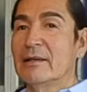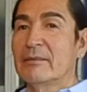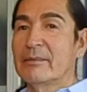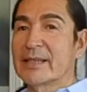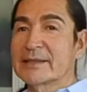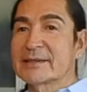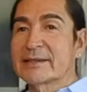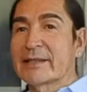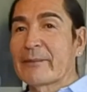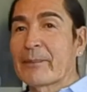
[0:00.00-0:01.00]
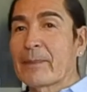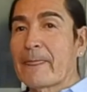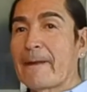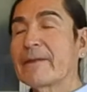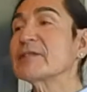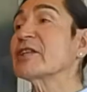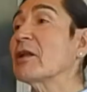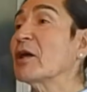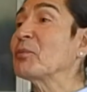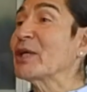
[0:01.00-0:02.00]
But there's a
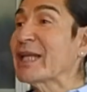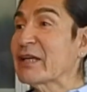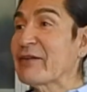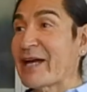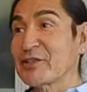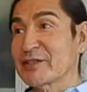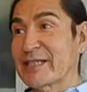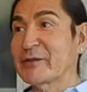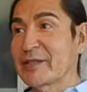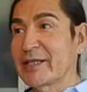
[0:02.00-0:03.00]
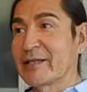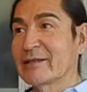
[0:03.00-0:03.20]
lot more native actors out there.